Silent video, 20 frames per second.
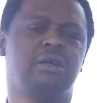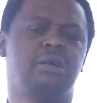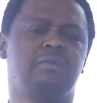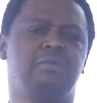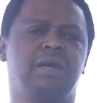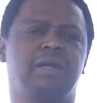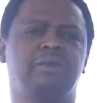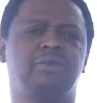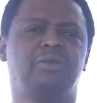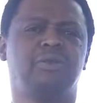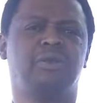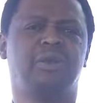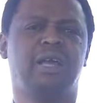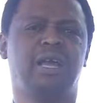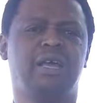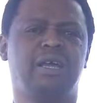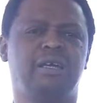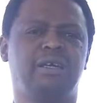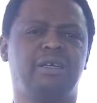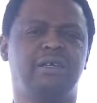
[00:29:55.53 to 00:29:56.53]
Pastor,
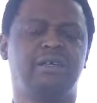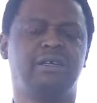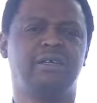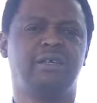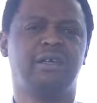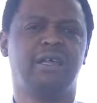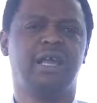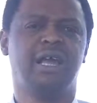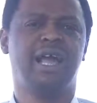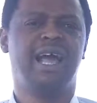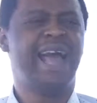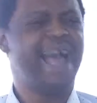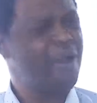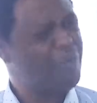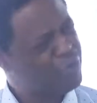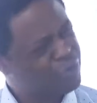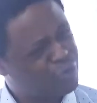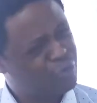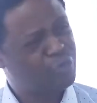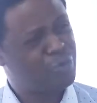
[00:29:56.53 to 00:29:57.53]
I
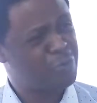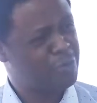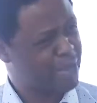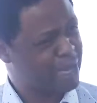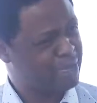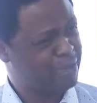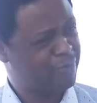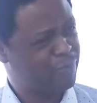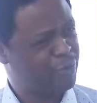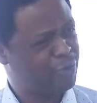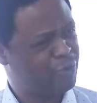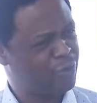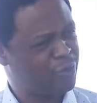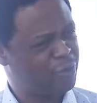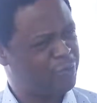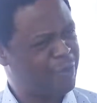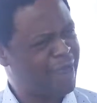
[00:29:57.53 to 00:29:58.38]
want to do my devotions,